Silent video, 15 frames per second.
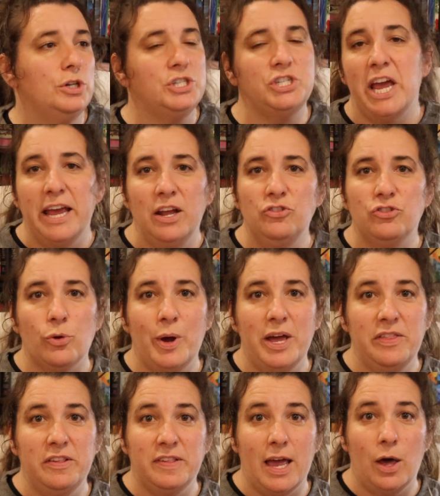change the way
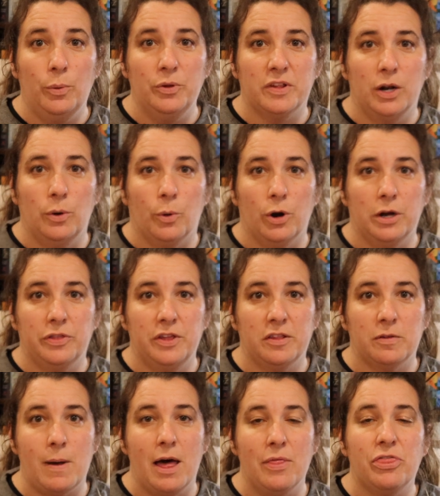the sale was going to work
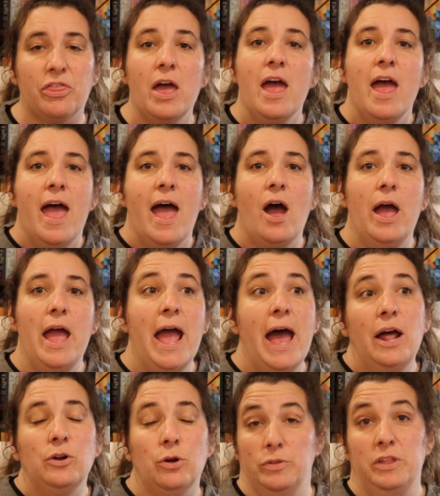this month.
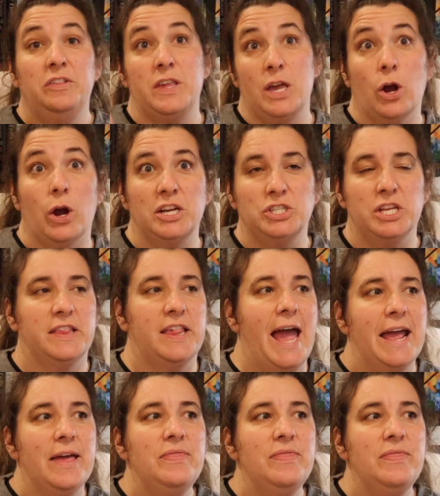Or this year, I should say.